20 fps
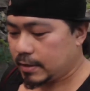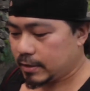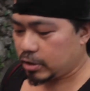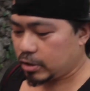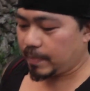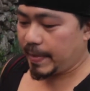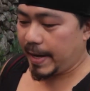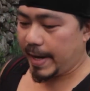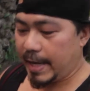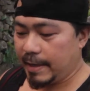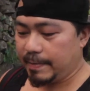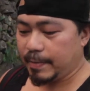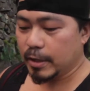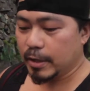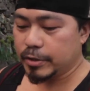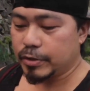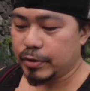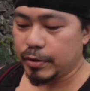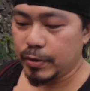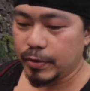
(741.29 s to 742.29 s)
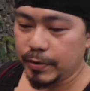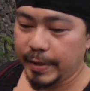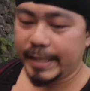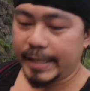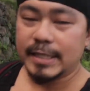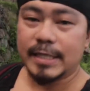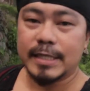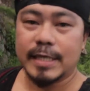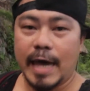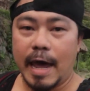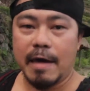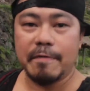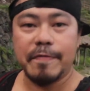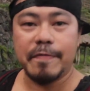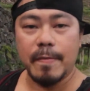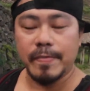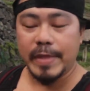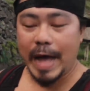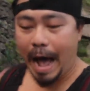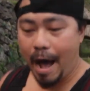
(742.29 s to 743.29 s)
to be able to escape
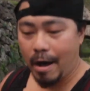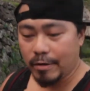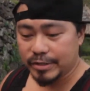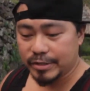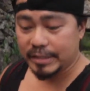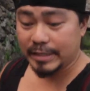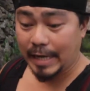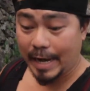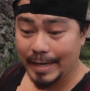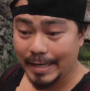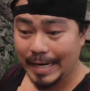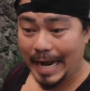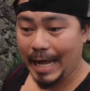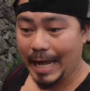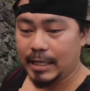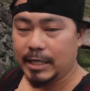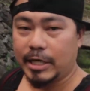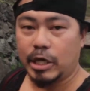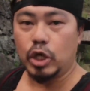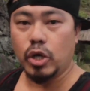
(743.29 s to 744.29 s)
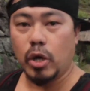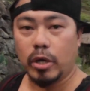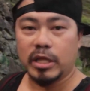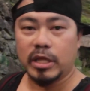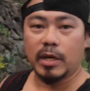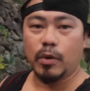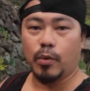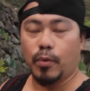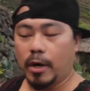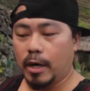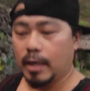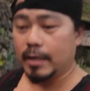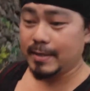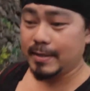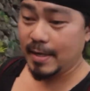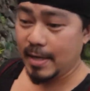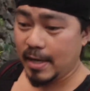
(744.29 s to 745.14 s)
from the outside and chaotic world,